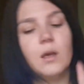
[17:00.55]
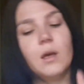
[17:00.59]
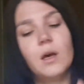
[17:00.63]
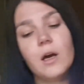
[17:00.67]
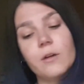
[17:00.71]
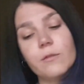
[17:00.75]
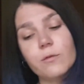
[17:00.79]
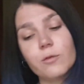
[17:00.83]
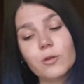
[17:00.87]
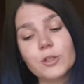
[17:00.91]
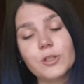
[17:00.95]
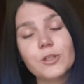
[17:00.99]

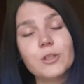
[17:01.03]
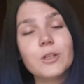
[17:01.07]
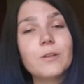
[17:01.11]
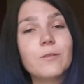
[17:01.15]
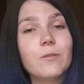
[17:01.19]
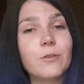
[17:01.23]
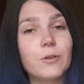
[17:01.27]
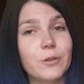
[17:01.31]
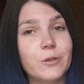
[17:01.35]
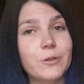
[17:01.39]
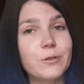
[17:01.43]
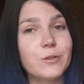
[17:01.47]
Unfortunately
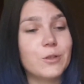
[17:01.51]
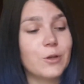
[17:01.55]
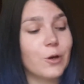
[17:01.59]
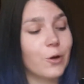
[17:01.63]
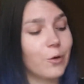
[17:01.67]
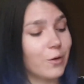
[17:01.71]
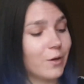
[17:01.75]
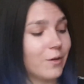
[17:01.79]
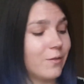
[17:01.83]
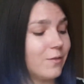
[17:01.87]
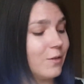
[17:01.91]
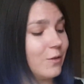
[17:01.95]
for you
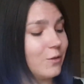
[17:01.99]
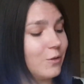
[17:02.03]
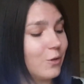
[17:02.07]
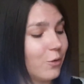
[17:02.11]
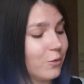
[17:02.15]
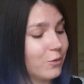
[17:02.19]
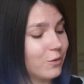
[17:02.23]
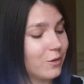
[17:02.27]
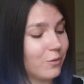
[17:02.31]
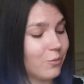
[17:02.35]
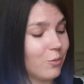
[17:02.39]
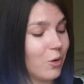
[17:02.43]
so, if you
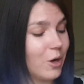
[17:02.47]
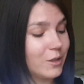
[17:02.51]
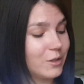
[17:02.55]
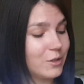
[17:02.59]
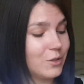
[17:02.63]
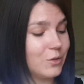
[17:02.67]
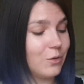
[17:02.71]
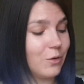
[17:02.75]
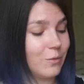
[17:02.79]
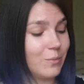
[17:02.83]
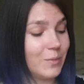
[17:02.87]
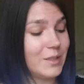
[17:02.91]
don't want
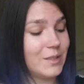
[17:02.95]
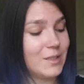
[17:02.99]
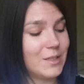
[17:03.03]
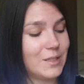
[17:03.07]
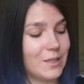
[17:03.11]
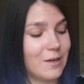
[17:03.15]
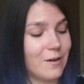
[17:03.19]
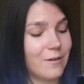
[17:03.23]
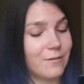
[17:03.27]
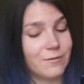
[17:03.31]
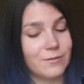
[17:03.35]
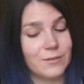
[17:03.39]
to omit
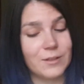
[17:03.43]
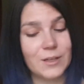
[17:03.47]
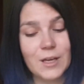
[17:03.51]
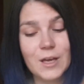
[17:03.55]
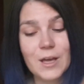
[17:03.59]
stuff.